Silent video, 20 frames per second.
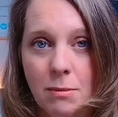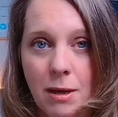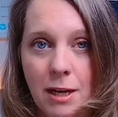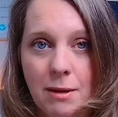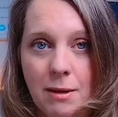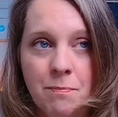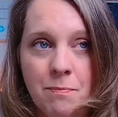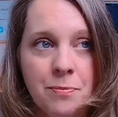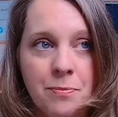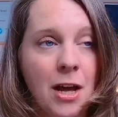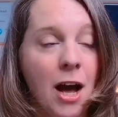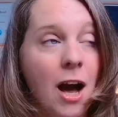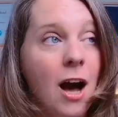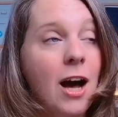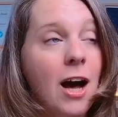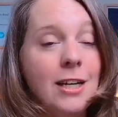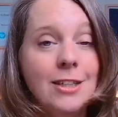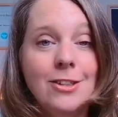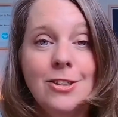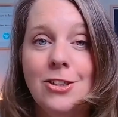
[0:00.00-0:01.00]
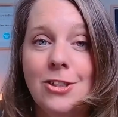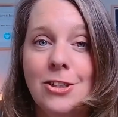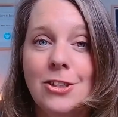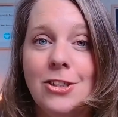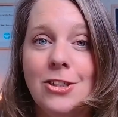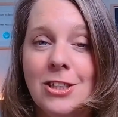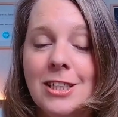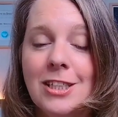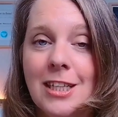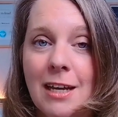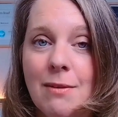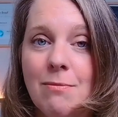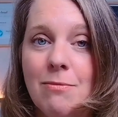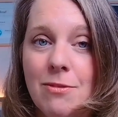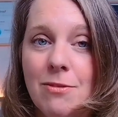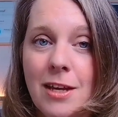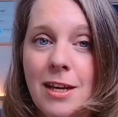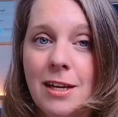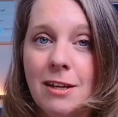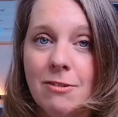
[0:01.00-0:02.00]
me. I used to do the same
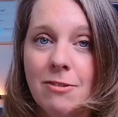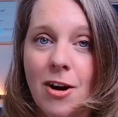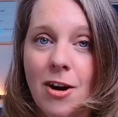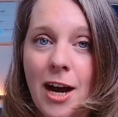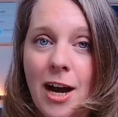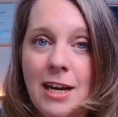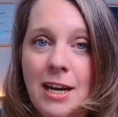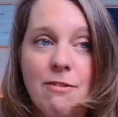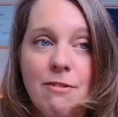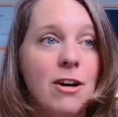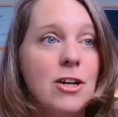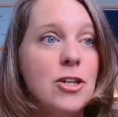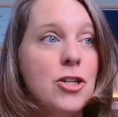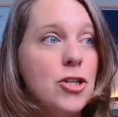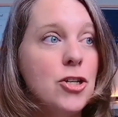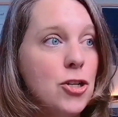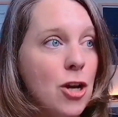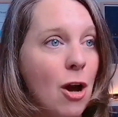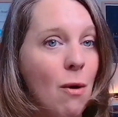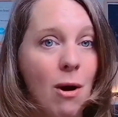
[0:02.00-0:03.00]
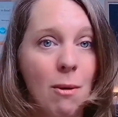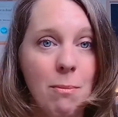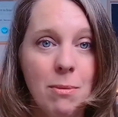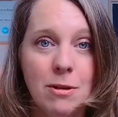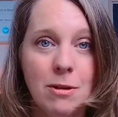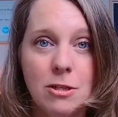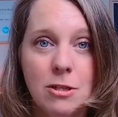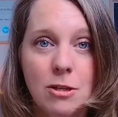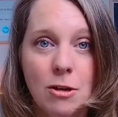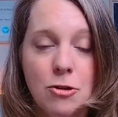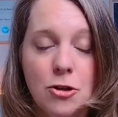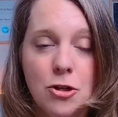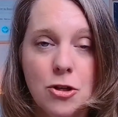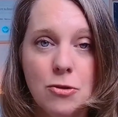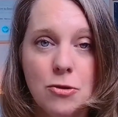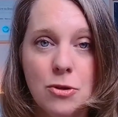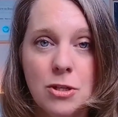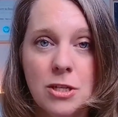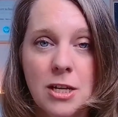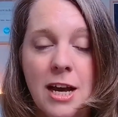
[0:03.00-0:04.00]
thing, right? If I show up on
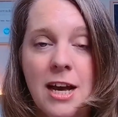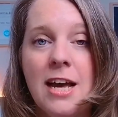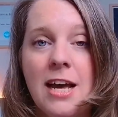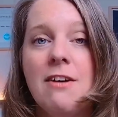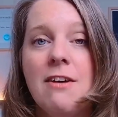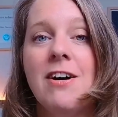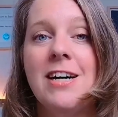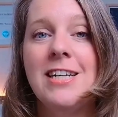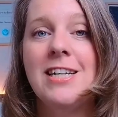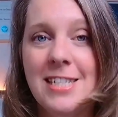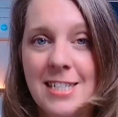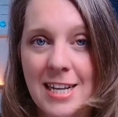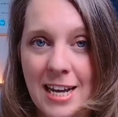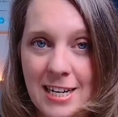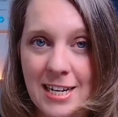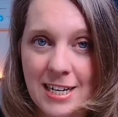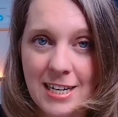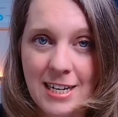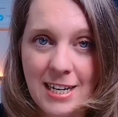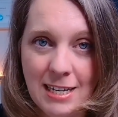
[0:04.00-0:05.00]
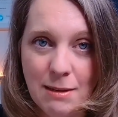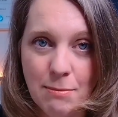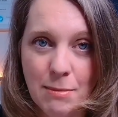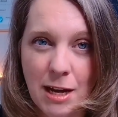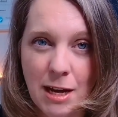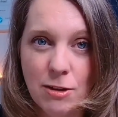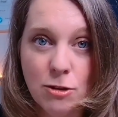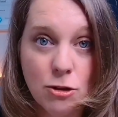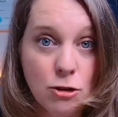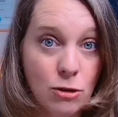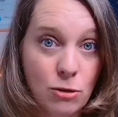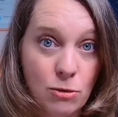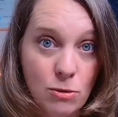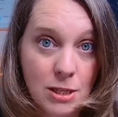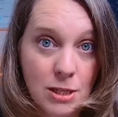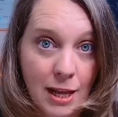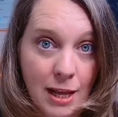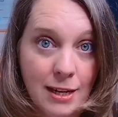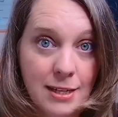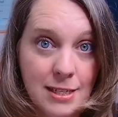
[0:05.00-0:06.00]
socials, if I send an email
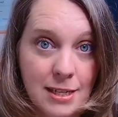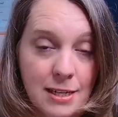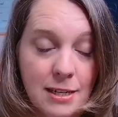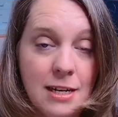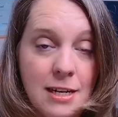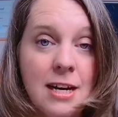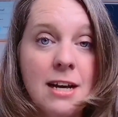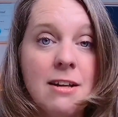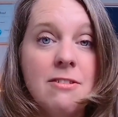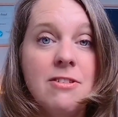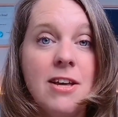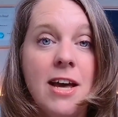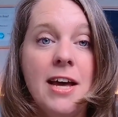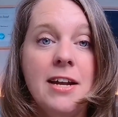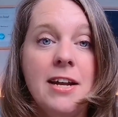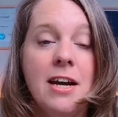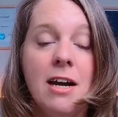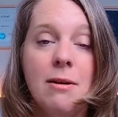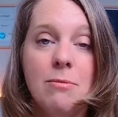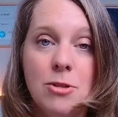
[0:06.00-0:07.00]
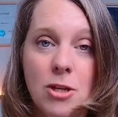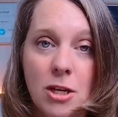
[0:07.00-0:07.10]
newsletter, then I'm